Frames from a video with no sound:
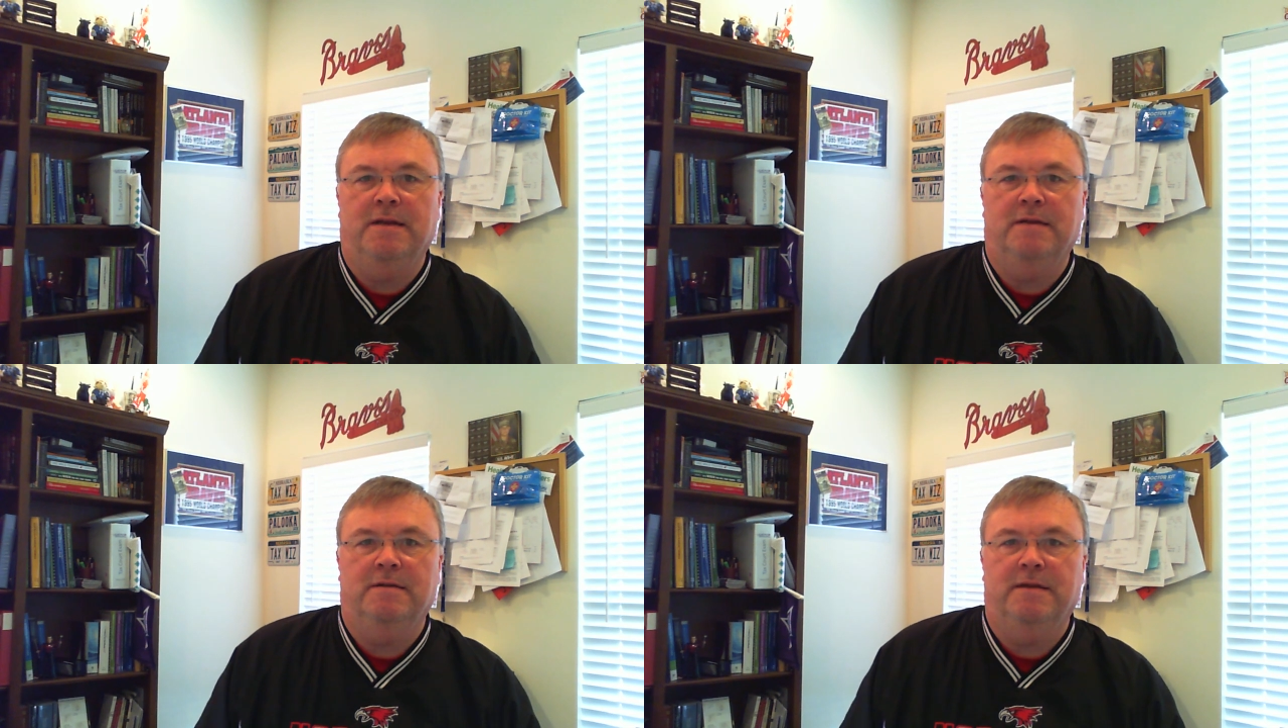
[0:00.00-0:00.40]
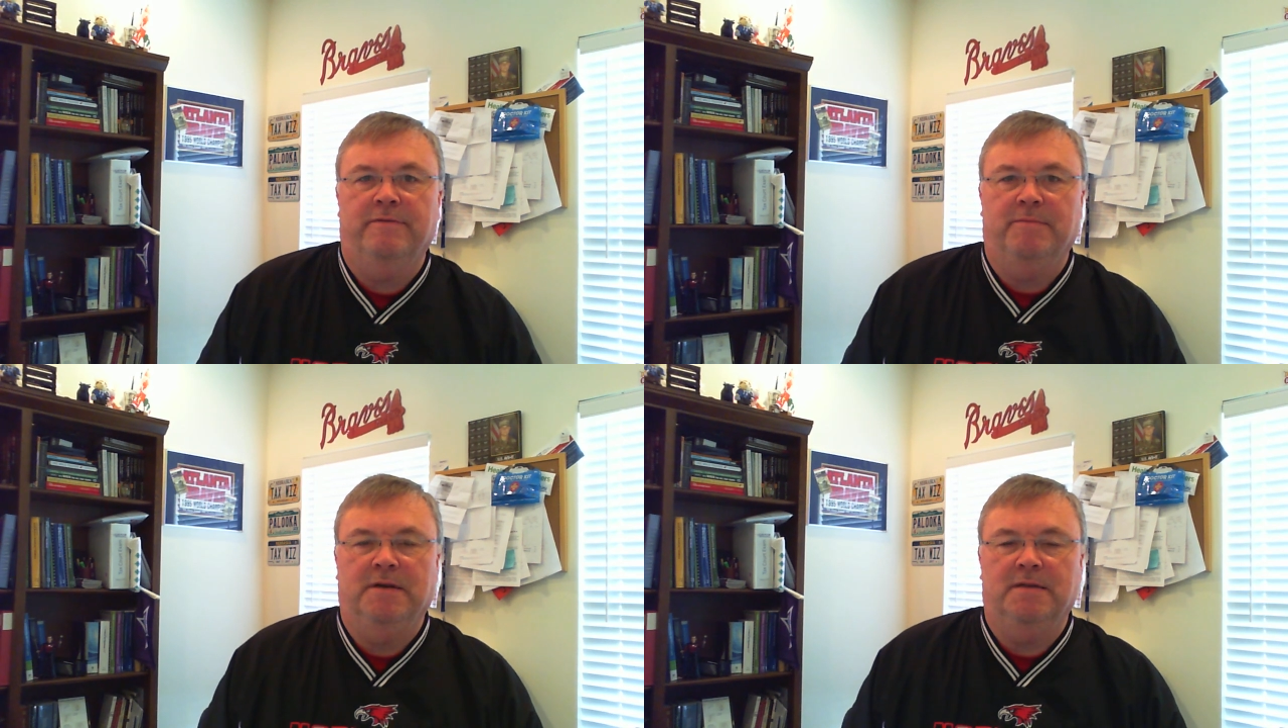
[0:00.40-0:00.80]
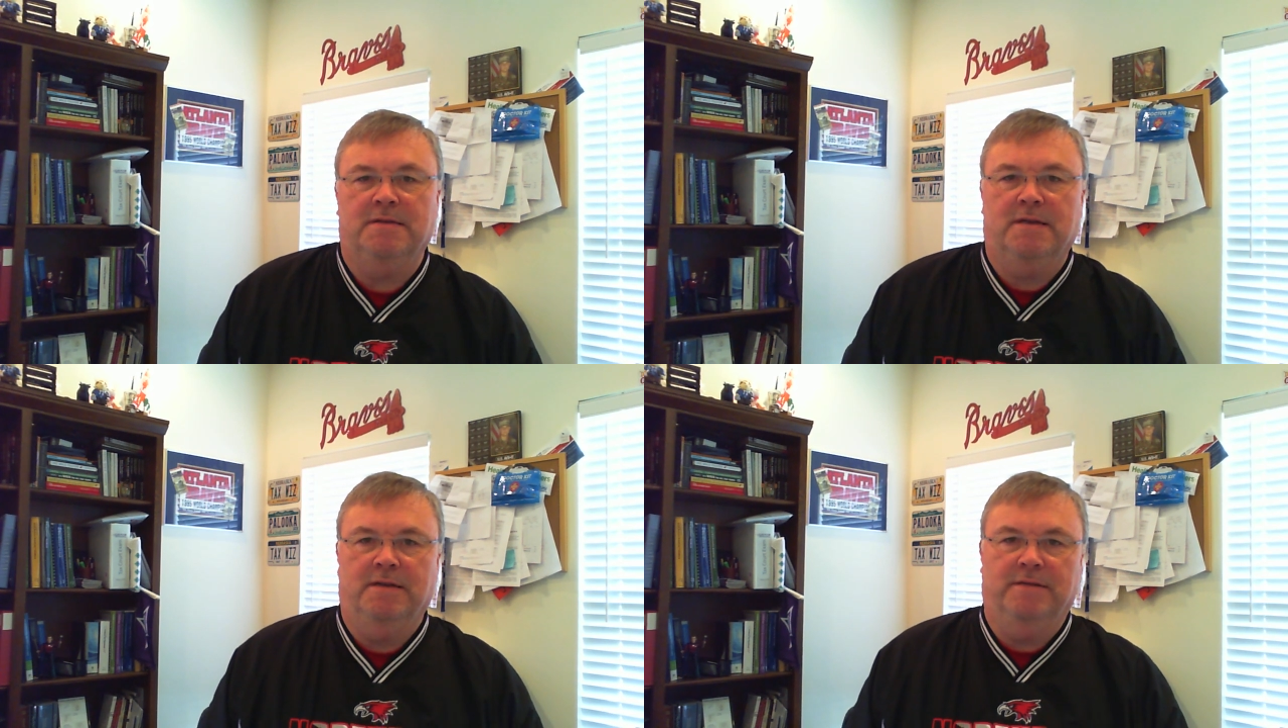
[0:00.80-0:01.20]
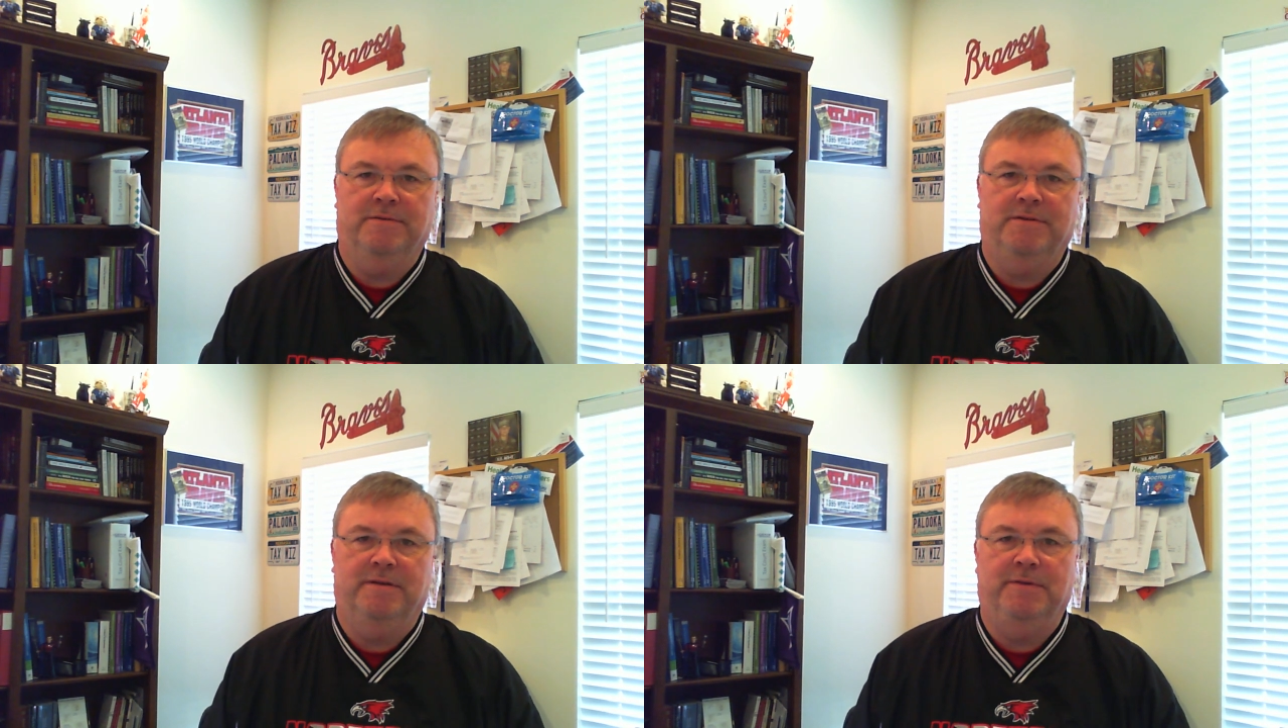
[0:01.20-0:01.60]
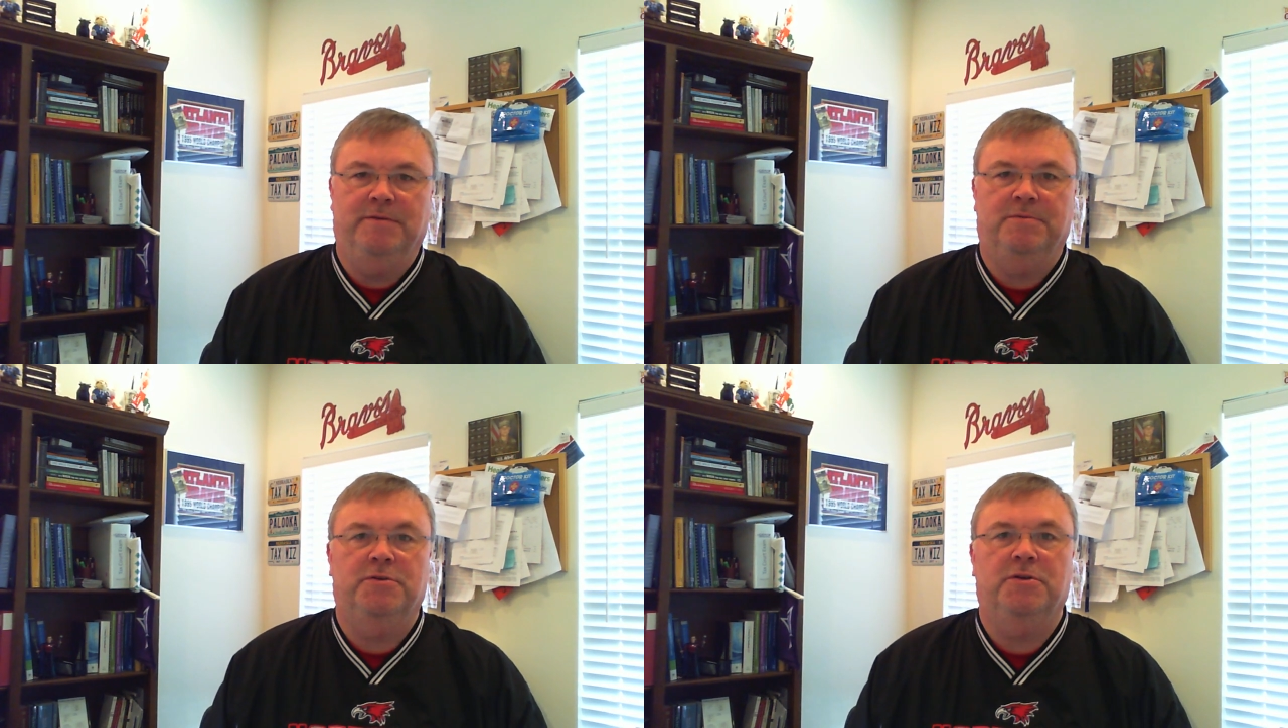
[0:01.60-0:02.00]
now that everybody's getting their
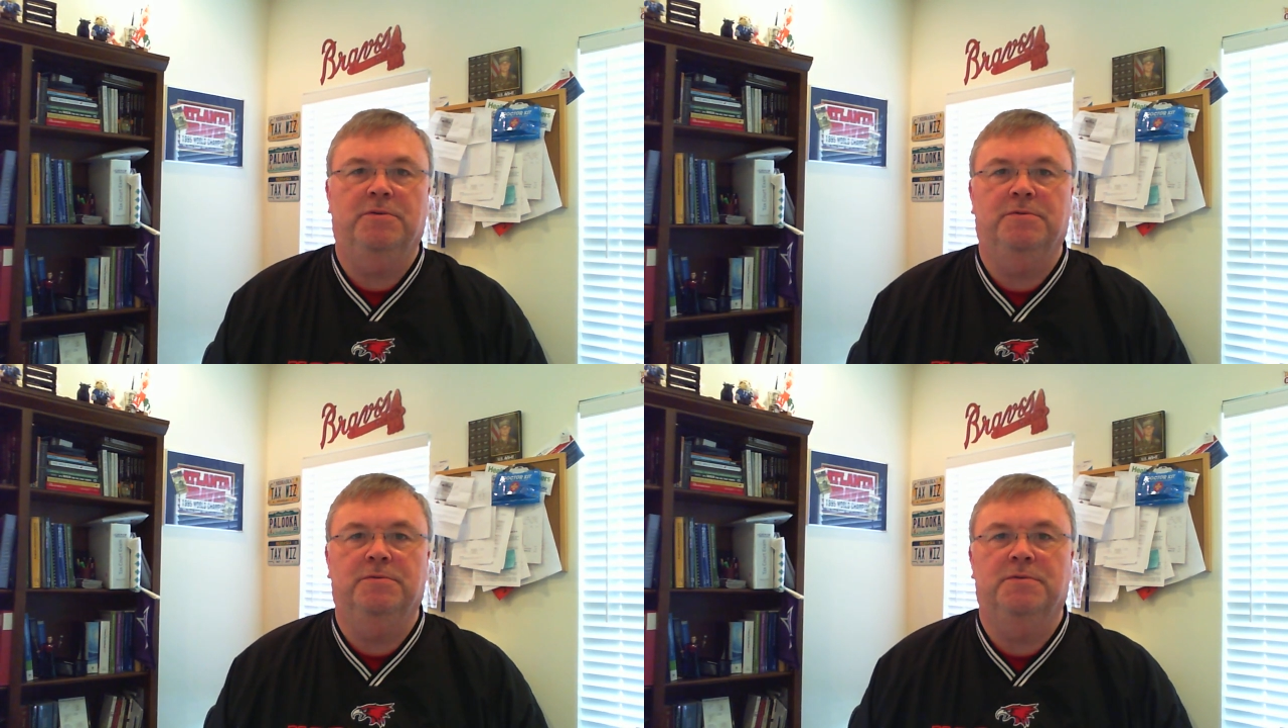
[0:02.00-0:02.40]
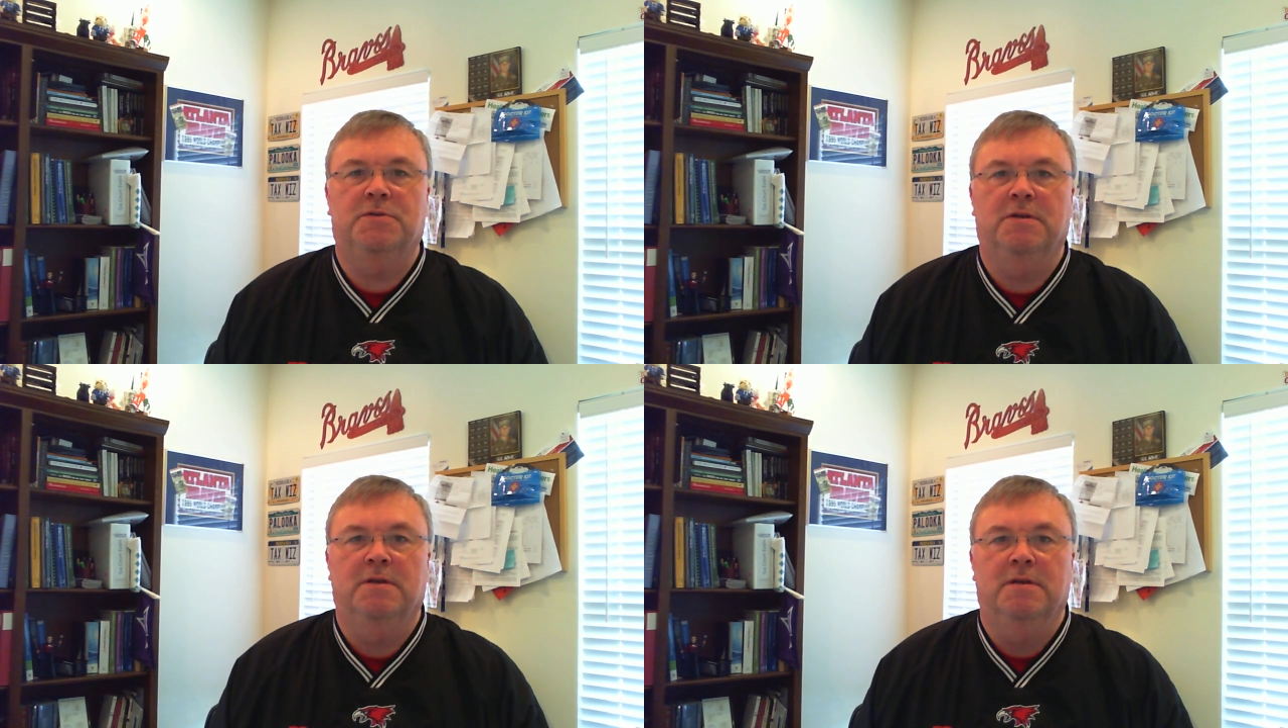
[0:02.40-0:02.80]
W-2s